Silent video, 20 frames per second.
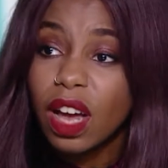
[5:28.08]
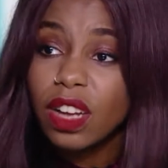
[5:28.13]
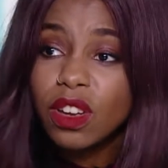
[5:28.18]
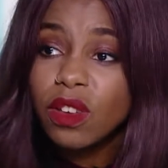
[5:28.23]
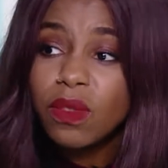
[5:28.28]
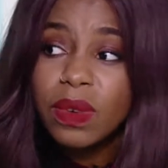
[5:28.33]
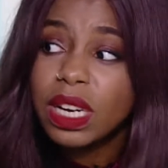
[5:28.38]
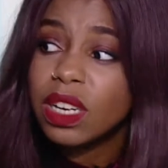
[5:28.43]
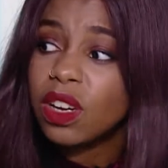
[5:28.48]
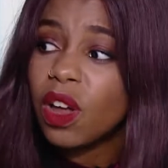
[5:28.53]
So I
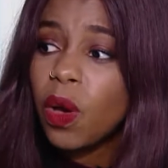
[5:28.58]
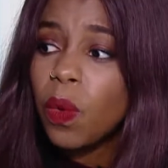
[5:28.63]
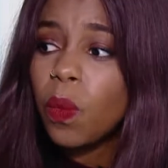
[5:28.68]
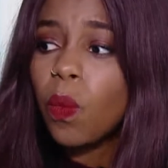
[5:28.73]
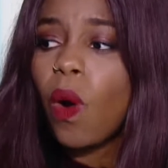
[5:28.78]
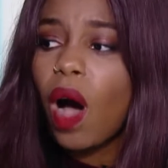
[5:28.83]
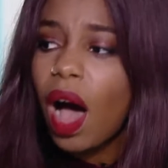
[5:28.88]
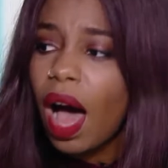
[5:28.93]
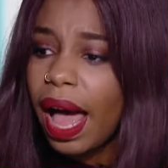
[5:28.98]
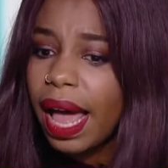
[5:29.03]
don't really know
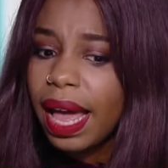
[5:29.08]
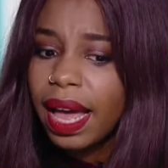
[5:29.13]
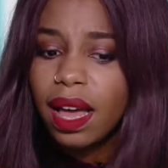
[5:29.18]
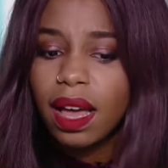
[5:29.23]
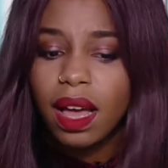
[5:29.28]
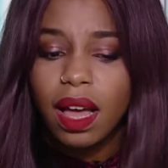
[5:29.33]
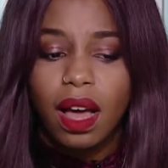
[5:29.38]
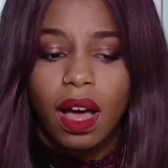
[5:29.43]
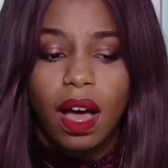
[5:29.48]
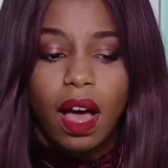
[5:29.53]
why...
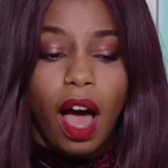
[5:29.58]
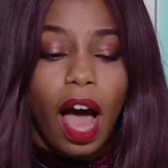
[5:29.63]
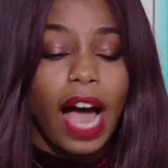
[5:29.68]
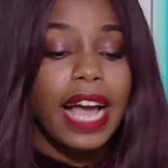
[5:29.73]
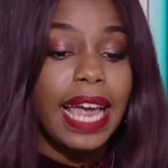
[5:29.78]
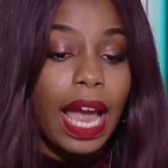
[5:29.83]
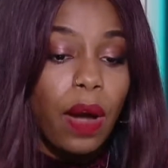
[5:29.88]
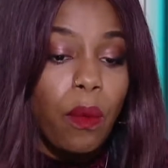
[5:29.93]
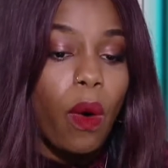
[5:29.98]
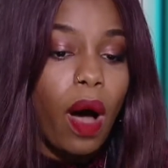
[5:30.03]
I
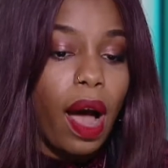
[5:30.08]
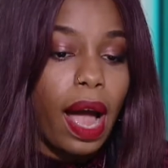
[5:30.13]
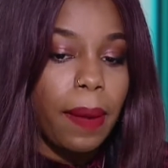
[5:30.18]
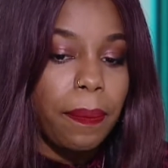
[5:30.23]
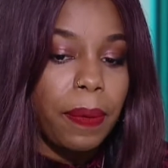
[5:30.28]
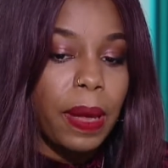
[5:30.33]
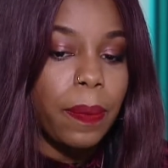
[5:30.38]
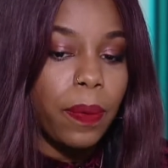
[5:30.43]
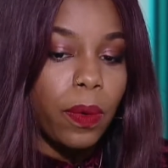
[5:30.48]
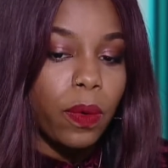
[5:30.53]
get why
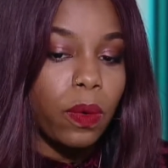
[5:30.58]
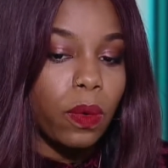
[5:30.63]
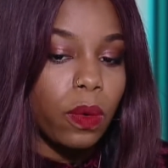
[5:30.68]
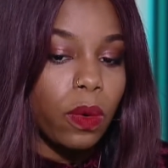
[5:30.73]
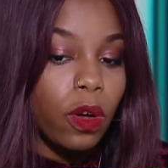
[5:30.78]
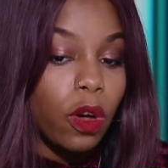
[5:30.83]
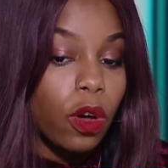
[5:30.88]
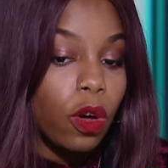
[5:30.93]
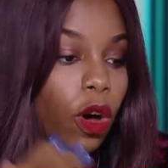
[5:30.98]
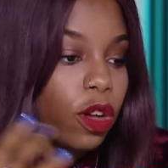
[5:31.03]
people
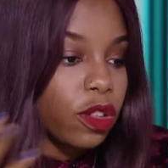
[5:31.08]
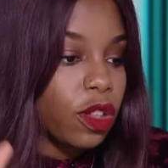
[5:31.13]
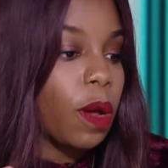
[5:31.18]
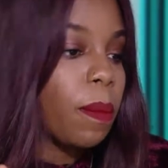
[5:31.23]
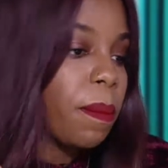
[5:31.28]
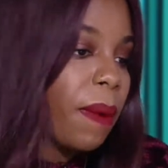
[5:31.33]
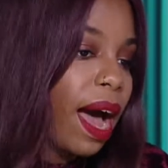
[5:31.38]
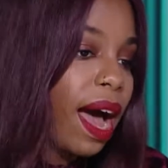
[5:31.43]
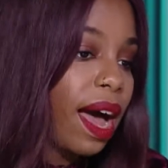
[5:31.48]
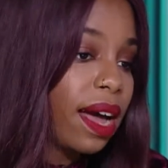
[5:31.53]
got
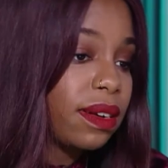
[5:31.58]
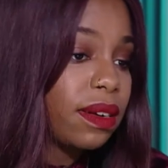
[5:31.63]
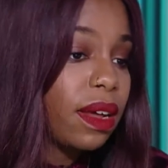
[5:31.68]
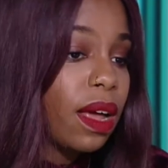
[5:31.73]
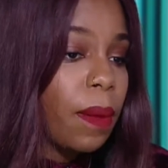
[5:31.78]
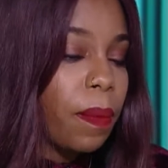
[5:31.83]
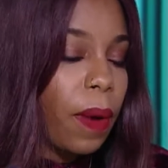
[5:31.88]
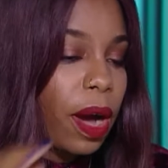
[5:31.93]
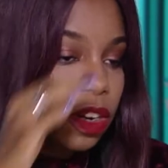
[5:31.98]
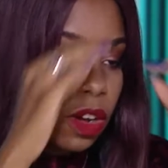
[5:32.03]
so mad,
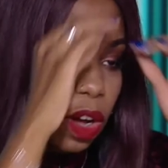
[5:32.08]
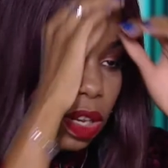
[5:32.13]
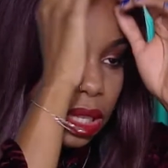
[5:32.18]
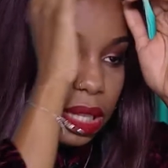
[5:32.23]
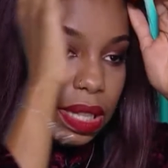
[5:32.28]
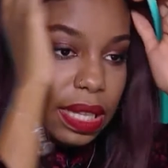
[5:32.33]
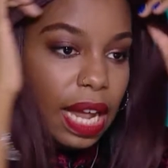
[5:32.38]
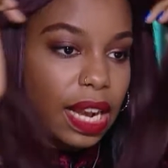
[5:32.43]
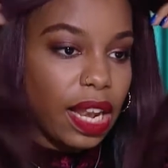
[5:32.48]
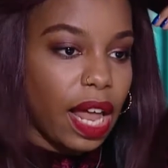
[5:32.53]
but I don't
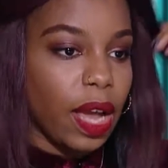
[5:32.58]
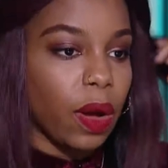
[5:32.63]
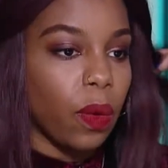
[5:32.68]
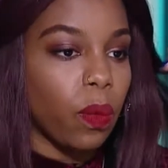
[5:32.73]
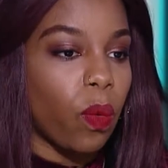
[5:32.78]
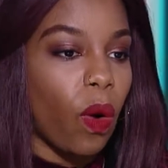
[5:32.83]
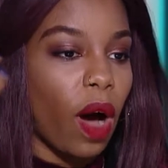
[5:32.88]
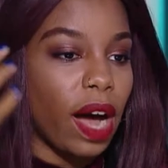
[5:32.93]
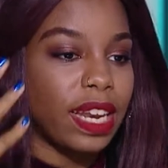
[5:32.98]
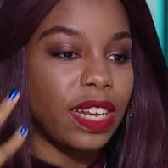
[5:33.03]
understand, like,
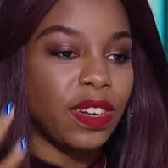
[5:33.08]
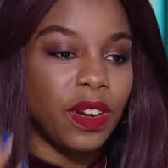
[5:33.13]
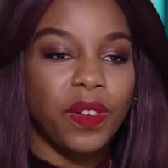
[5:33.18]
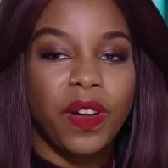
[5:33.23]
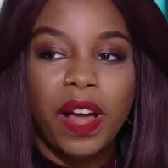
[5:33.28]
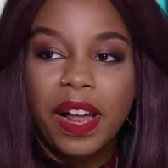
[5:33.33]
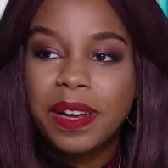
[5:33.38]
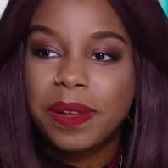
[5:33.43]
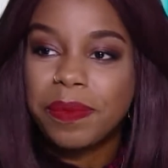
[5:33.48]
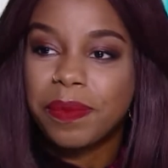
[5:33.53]
why they don't
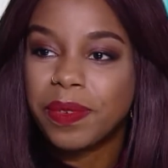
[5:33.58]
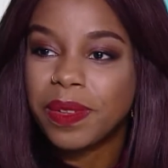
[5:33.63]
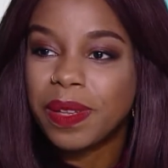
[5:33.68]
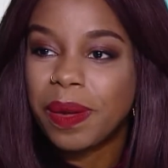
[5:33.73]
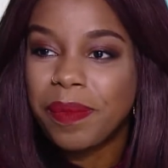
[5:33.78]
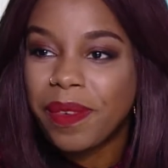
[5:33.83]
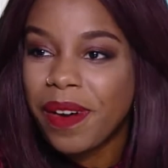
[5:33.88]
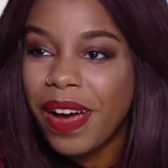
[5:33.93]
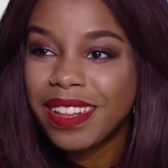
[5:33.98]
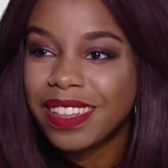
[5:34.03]
like Liberal
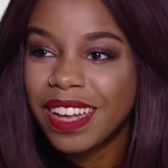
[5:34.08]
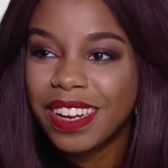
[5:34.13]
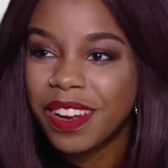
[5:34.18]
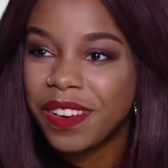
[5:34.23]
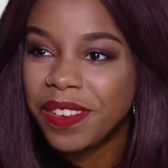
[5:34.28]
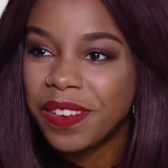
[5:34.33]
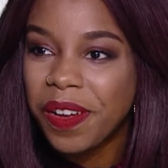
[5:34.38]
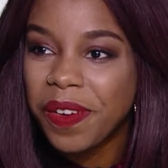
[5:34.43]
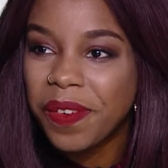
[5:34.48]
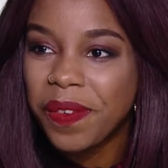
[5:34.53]
Democrats. I
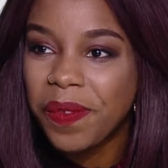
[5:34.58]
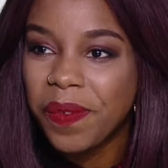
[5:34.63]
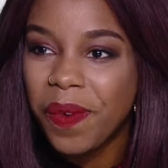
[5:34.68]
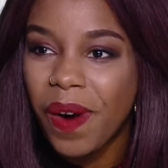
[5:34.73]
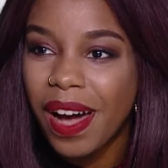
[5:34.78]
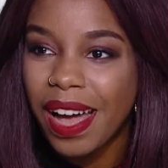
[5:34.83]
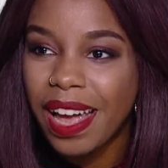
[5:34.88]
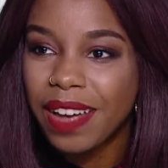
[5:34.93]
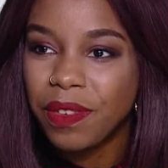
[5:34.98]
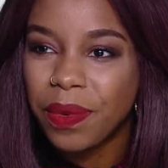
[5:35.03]
don't know
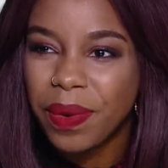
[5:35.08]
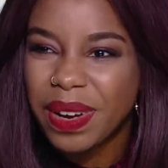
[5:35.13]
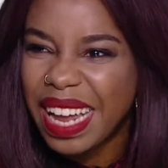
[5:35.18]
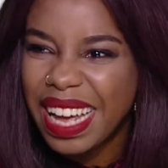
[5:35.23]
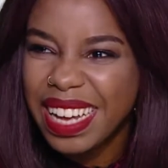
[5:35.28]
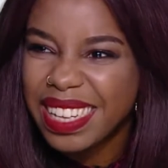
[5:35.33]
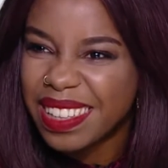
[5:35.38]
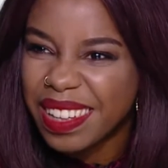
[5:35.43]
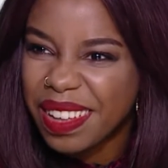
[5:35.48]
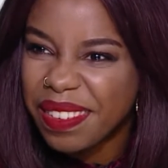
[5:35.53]
why everyone
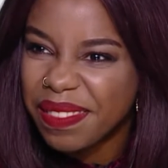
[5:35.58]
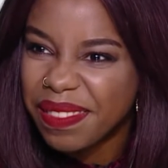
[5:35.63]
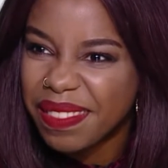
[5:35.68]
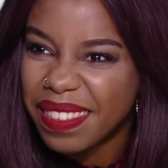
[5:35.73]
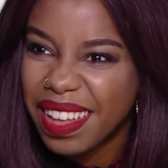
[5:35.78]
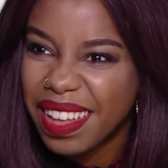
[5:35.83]
hates them.